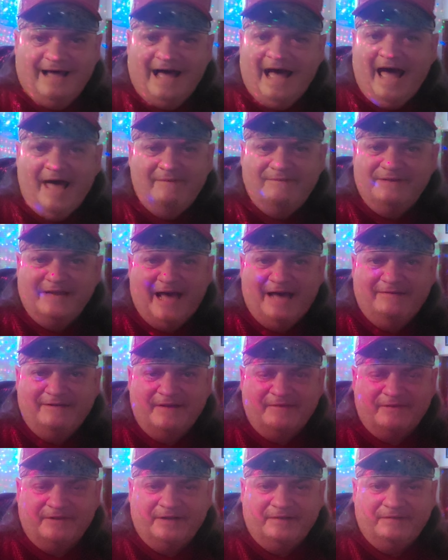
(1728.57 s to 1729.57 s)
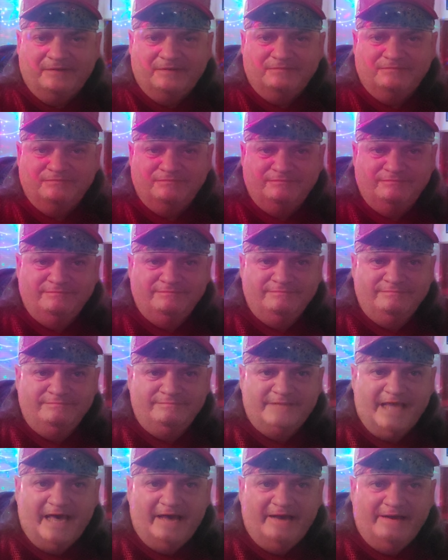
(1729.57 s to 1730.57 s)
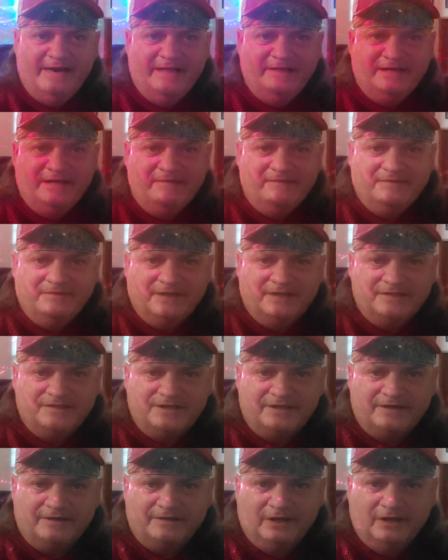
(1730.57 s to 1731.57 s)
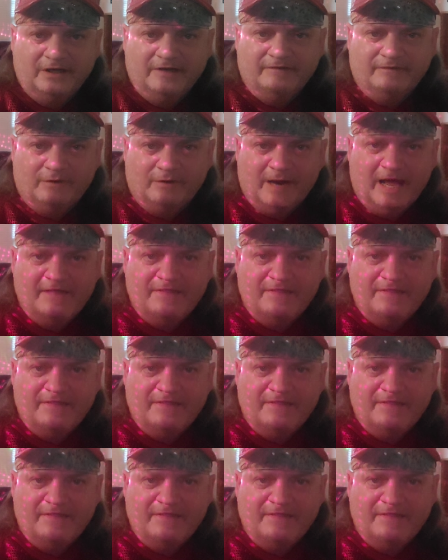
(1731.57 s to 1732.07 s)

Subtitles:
I've never even had a need to even consider looking for it.